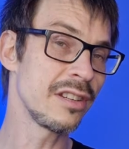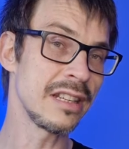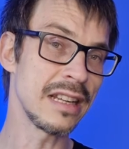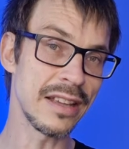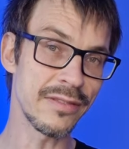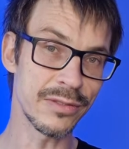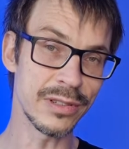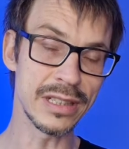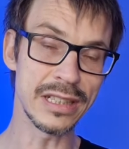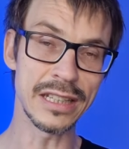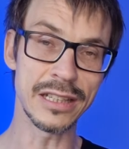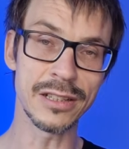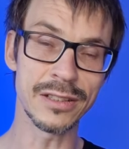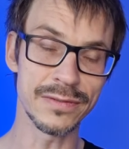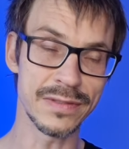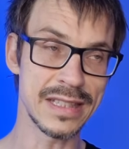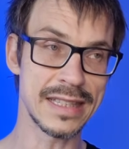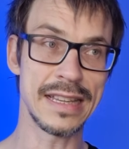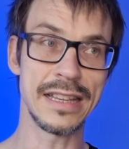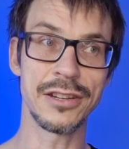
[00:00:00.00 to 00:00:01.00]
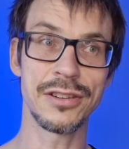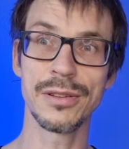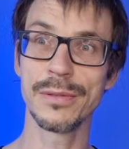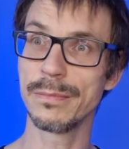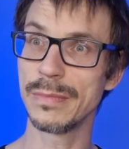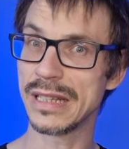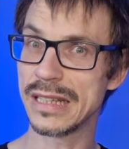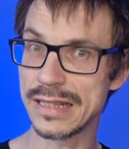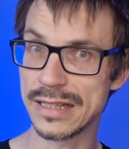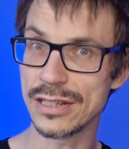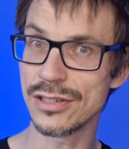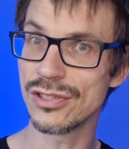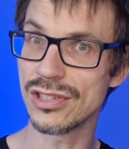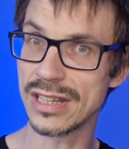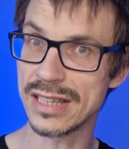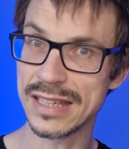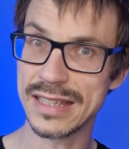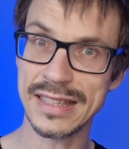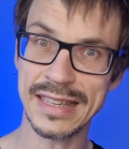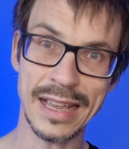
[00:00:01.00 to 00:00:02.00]
in everyday conversation, because it
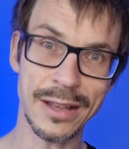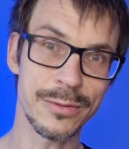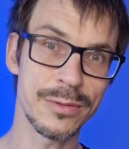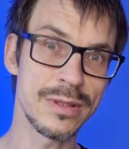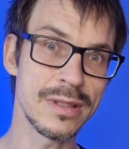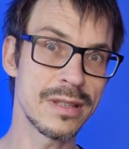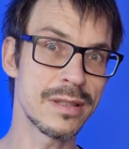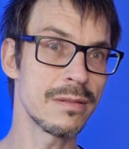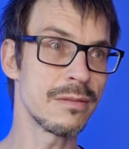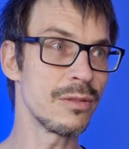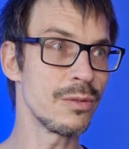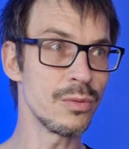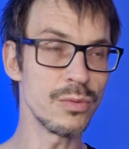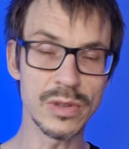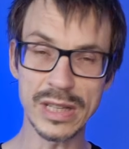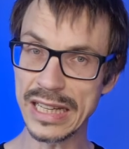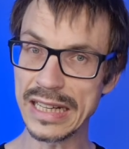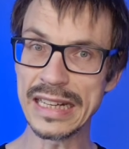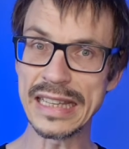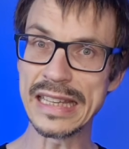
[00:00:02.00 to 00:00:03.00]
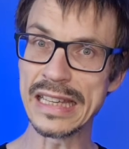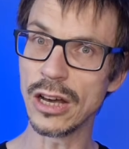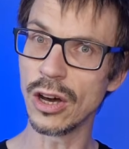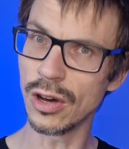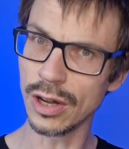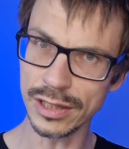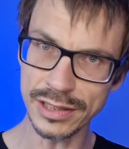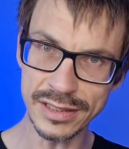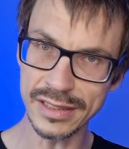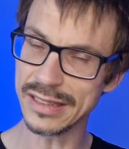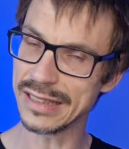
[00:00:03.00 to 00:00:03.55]
just sounds really odd.